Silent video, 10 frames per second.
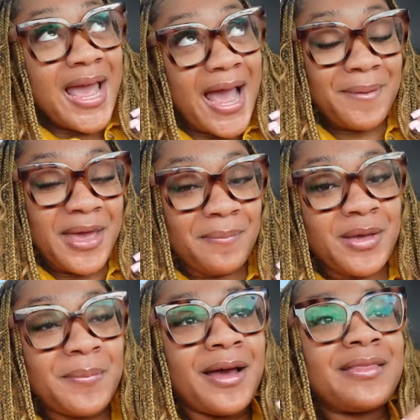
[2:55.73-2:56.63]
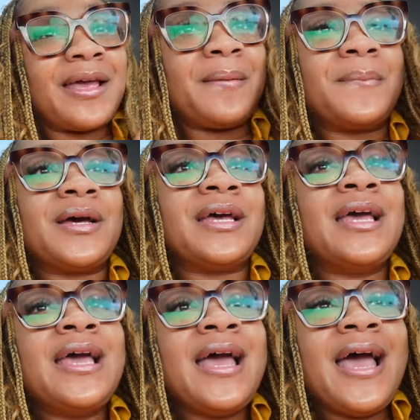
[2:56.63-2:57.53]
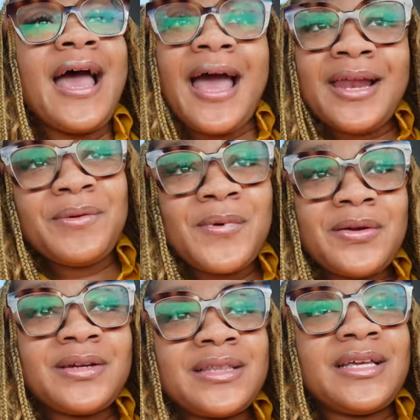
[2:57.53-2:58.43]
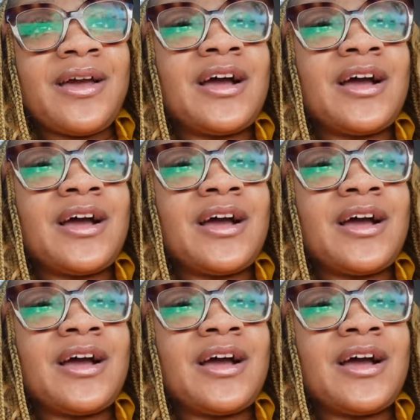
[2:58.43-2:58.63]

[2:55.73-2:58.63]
I'm happy about that, but I didn't want nothing, y'all.